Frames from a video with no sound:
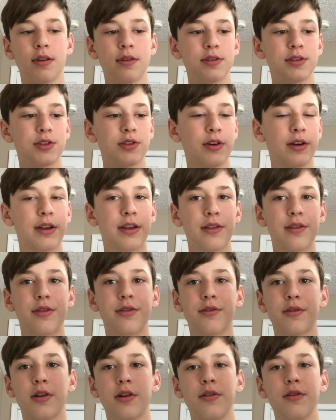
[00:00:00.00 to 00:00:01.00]
So I can
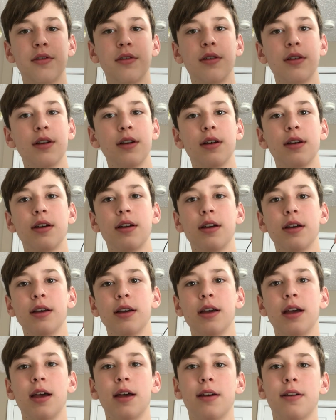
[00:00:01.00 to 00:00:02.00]
throw it.
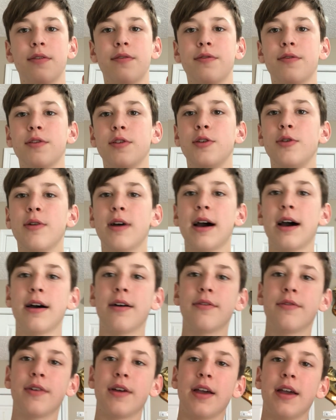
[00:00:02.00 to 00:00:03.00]
If you
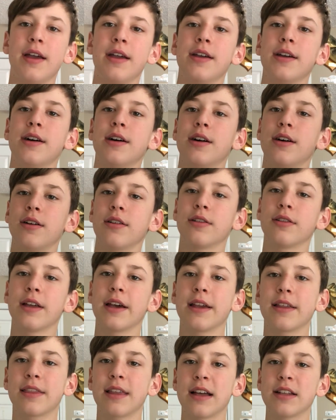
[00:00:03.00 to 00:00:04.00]
have a
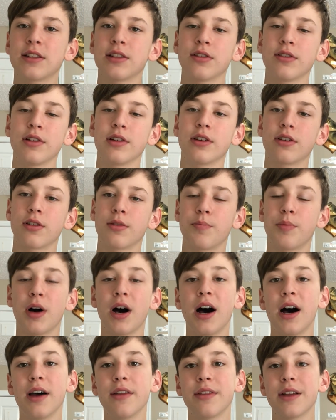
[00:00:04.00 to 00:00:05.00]
lake that's or
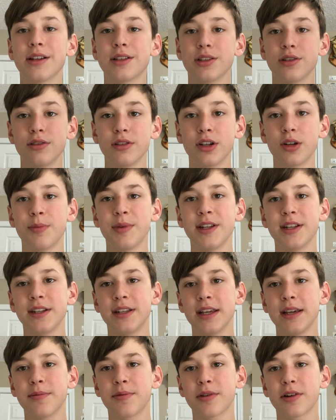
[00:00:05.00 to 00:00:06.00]
pond that's a little bit
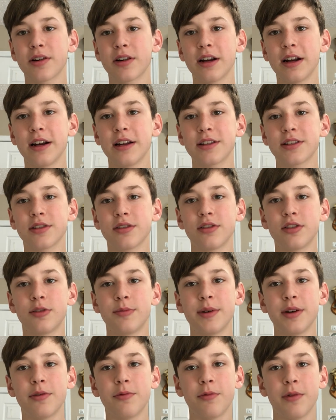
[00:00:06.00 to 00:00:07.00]
deeper and it's a little
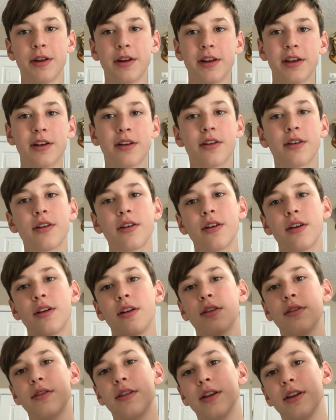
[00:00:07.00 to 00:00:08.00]
bit windier,
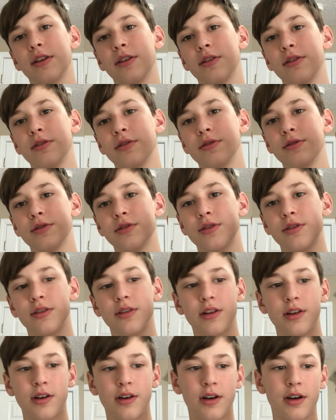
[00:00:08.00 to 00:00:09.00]
then use
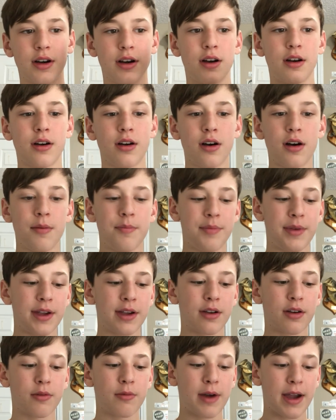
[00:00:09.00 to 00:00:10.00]
a
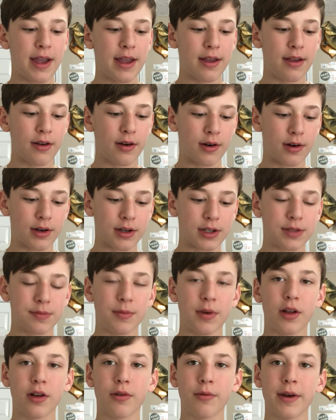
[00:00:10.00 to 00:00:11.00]
bigger weight or a
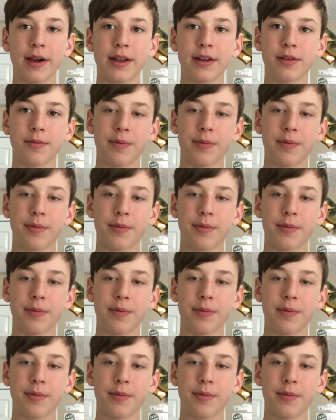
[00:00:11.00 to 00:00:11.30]
smaller weight